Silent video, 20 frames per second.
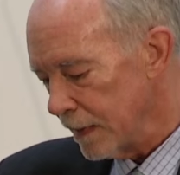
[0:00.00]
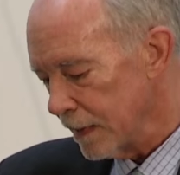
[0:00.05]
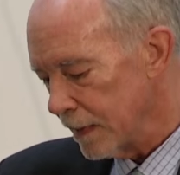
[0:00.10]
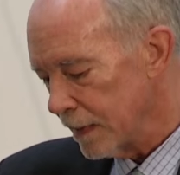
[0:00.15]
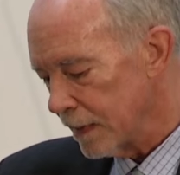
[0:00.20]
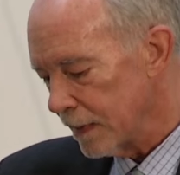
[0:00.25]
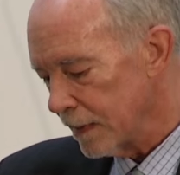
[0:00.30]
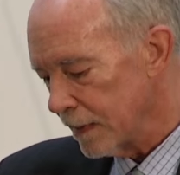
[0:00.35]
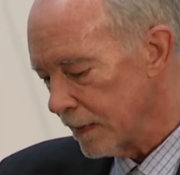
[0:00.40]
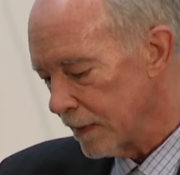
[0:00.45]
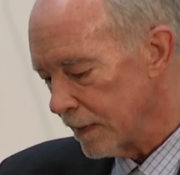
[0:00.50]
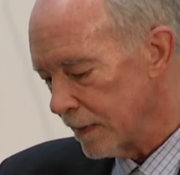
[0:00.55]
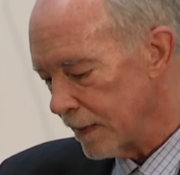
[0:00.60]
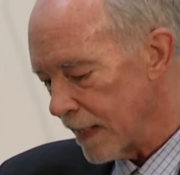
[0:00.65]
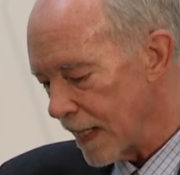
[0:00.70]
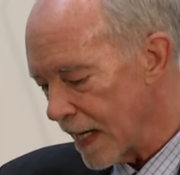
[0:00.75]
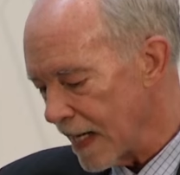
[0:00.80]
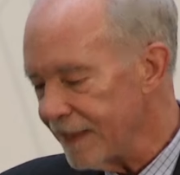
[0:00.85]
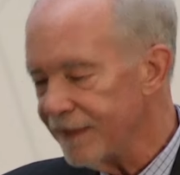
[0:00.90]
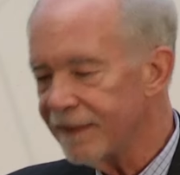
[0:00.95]

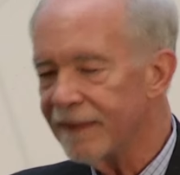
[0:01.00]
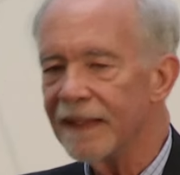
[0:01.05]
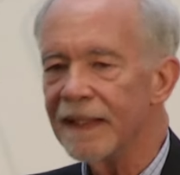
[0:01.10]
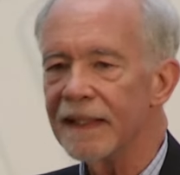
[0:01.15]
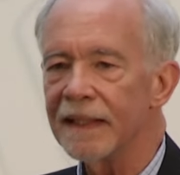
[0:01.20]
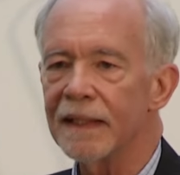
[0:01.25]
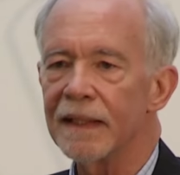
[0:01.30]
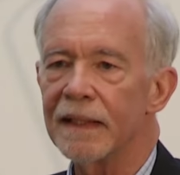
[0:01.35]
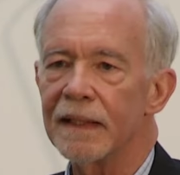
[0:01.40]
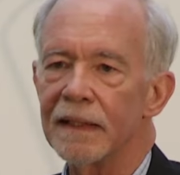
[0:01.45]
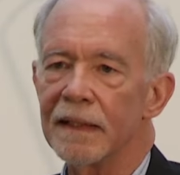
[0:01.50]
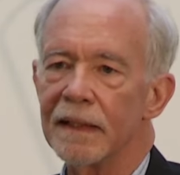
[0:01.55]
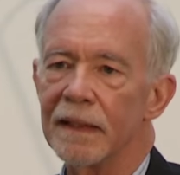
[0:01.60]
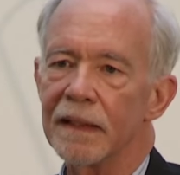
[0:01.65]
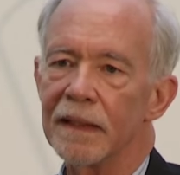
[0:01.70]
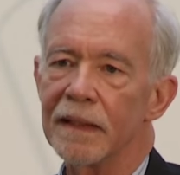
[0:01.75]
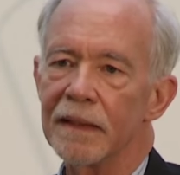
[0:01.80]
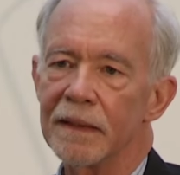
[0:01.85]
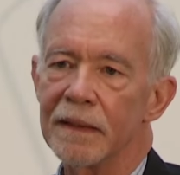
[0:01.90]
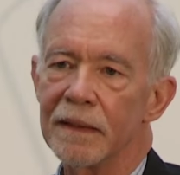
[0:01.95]
uh, I think
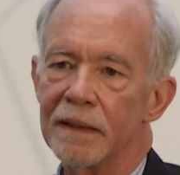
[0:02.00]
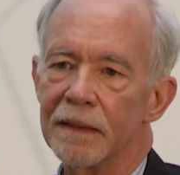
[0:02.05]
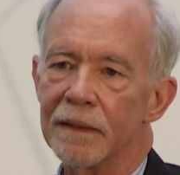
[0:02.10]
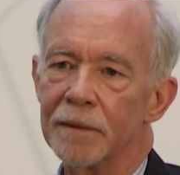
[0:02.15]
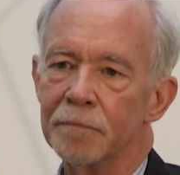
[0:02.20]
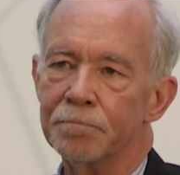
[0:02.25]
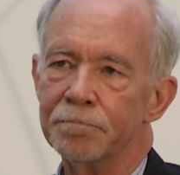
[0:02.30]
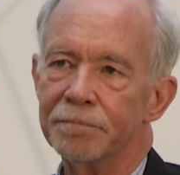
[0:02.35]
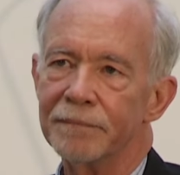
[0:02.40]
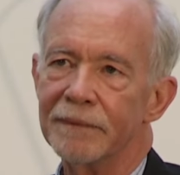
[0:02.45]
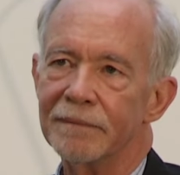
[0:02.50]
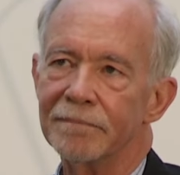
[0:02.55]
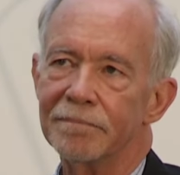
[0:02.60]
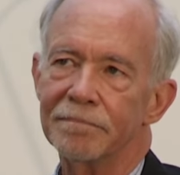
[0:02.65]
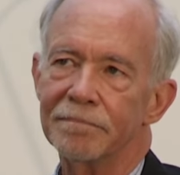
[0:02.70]
um,